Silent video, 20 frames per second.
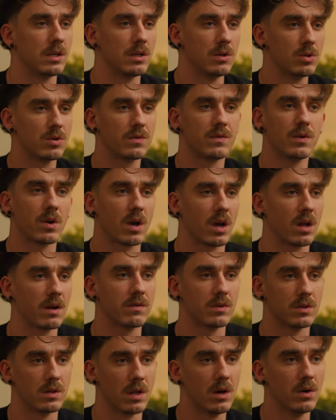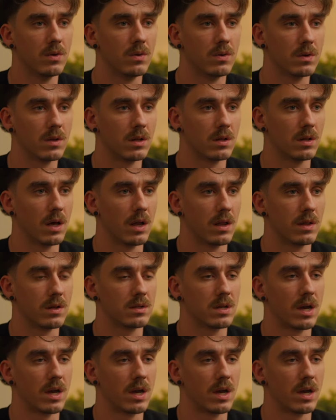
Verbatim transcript: You just feel kind of alone a lot of the